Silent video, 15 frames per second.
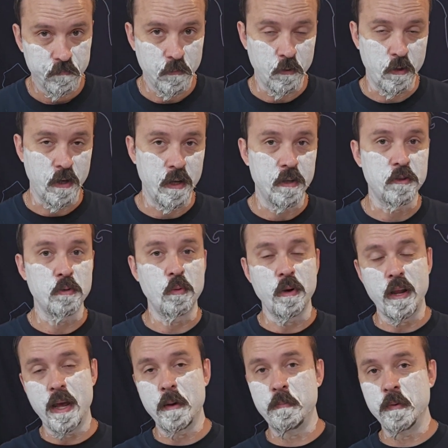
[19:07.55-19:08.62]
Okay, so what
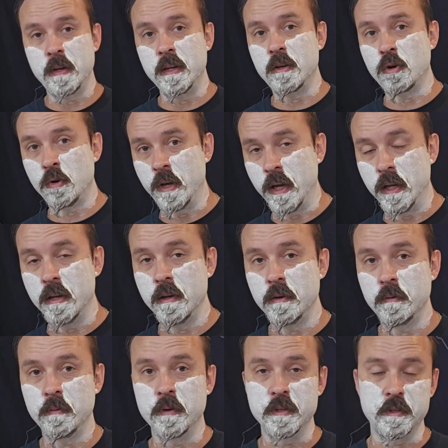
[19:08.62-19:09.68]
happened in Creede
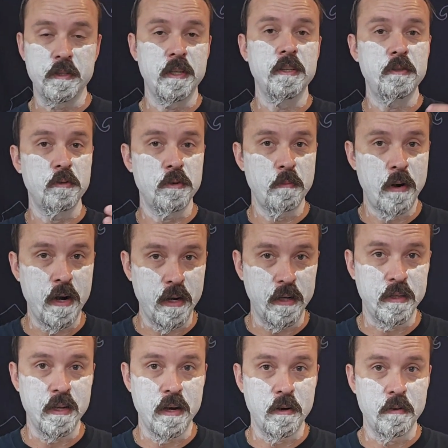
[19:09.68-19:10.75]
was since it was a mining
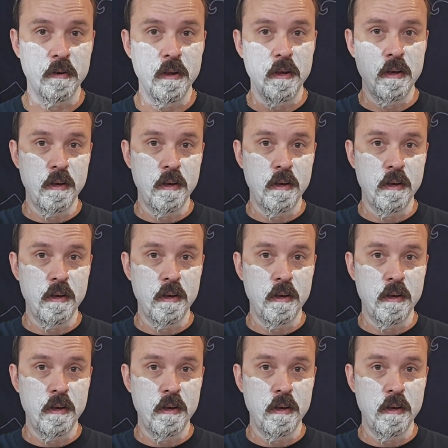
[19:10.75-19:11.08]
town,